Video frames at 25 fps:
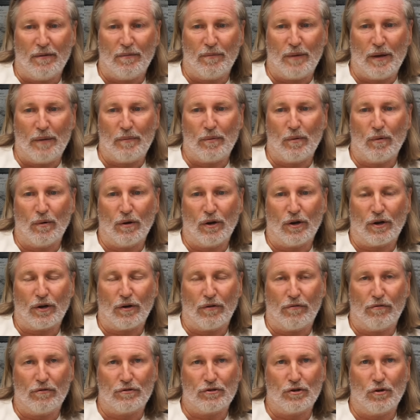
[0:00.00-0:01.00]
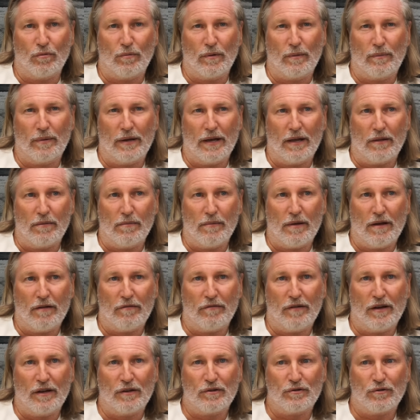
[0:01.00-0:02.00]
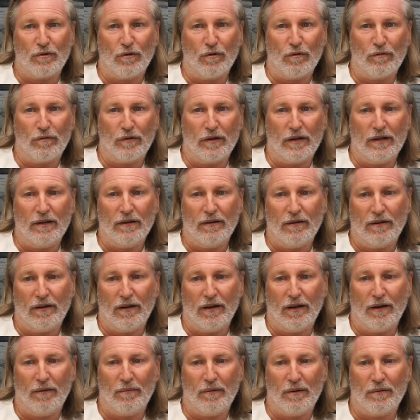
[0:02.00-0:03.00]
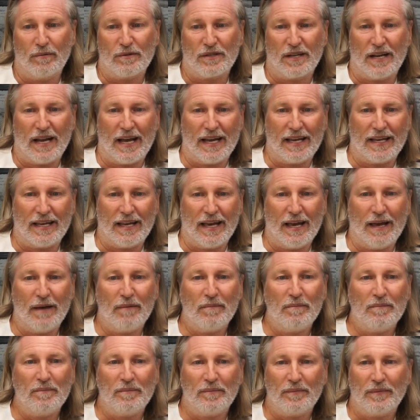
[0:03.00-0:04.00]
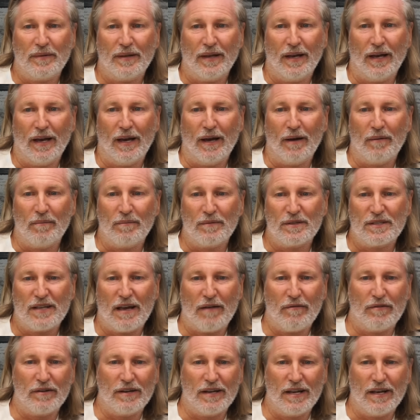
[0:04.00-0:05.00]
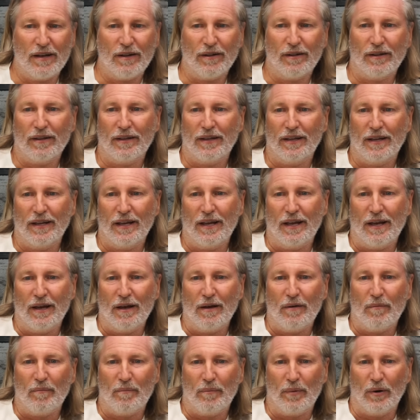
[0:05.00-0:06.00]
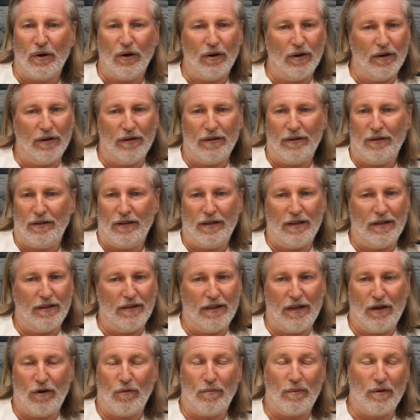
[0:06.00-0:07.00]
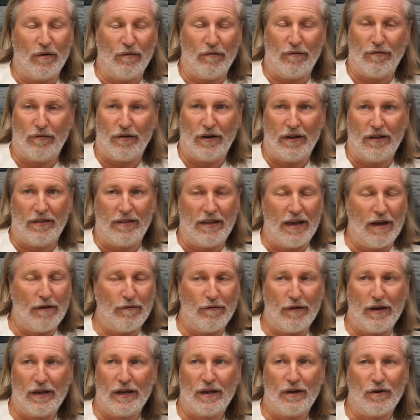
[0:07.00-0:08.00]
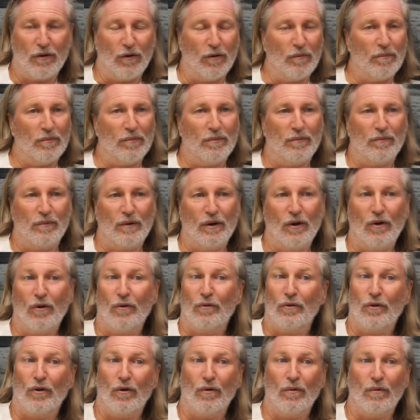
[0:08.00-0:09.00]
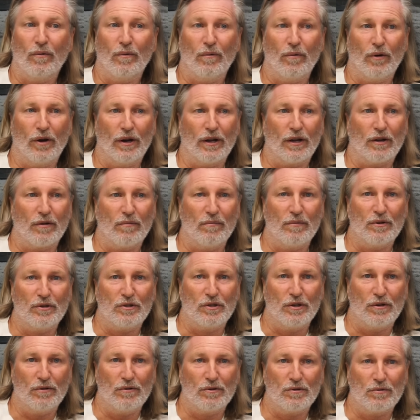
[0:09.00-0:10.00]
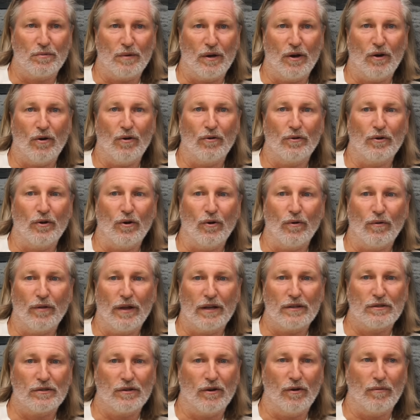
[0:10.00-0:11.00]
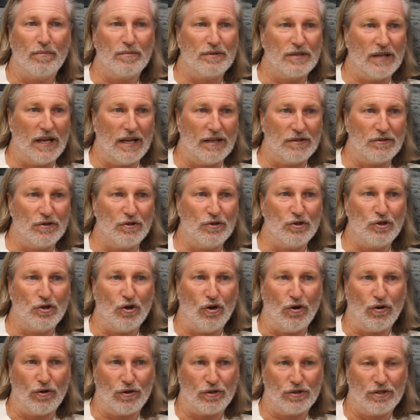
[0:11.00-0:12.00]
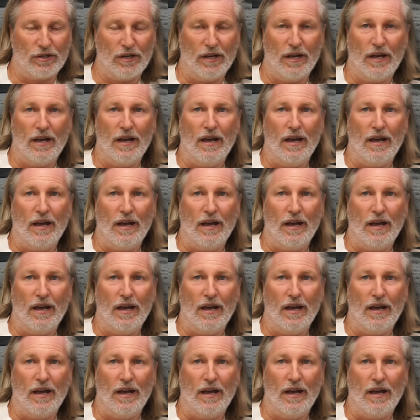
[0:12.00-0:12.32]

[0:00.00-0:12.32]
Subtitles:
People will look at the result we played in the FA Trophy. It was a night game, 7-0, but they'll be up for it. The FA Cup, we all know what it can produce. We all know there's upsets and shocks.